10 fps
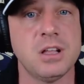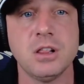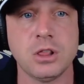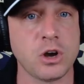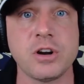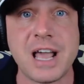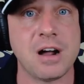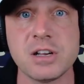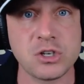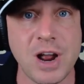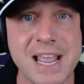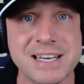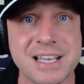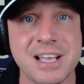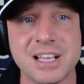Learn how to
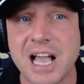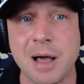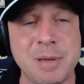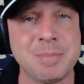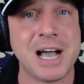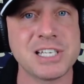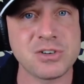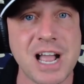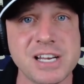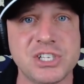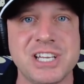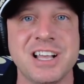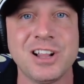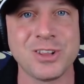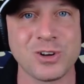trade. Copy my
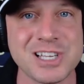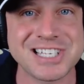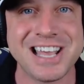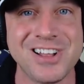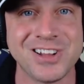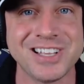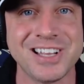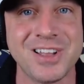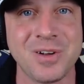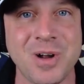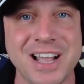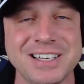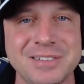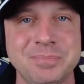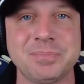strategy. Learn the skill,
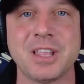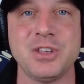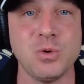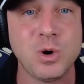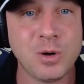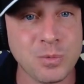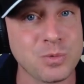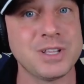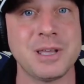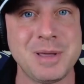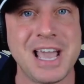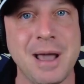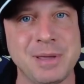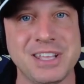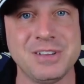right? You will really be
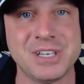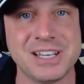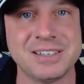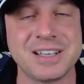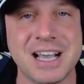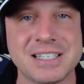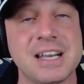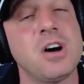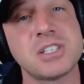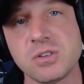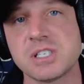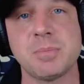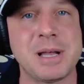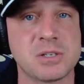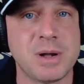happy that you did, guys. And also, it's
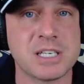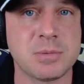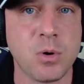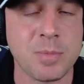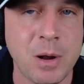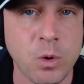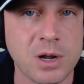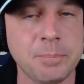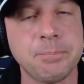the best way to support my work.